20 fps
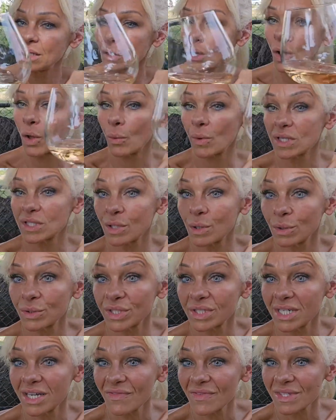Always hold
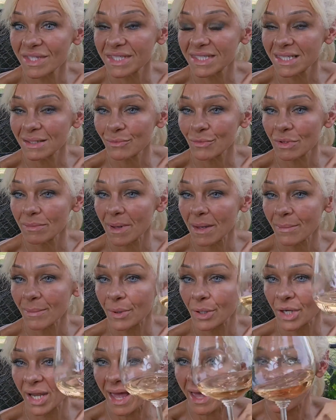it on the stem, remember,
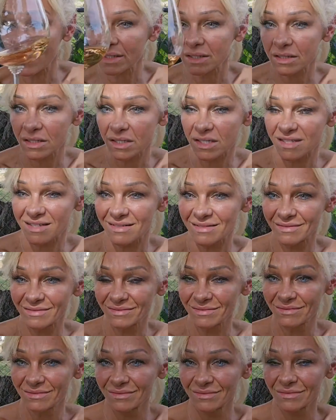gals.
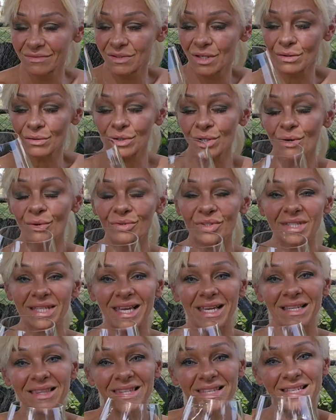Don't hold it
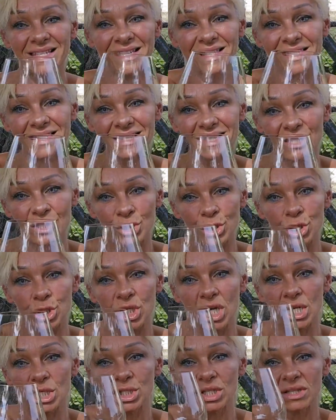like this, because you're
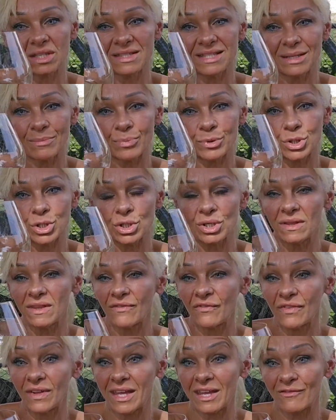changing the temperature and the
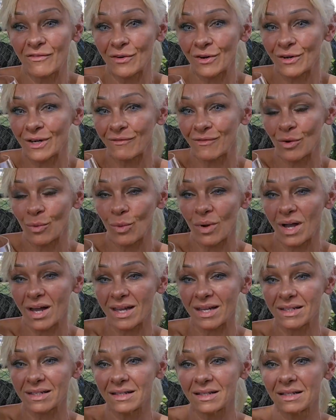flavor of your
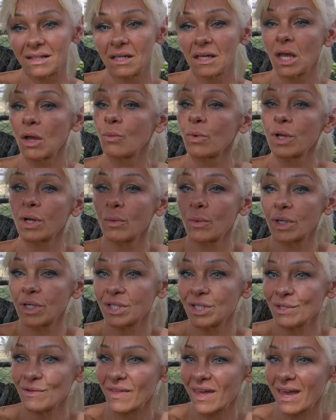wine. And we don't want to
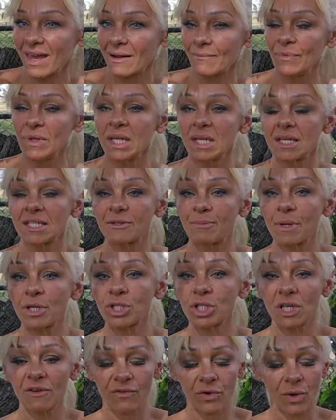do that,
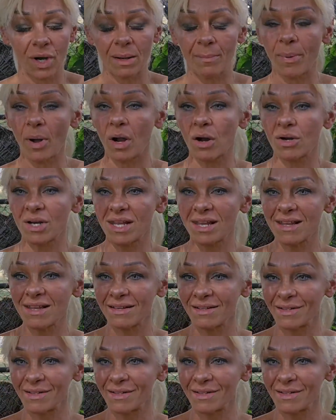especially if you're at a party.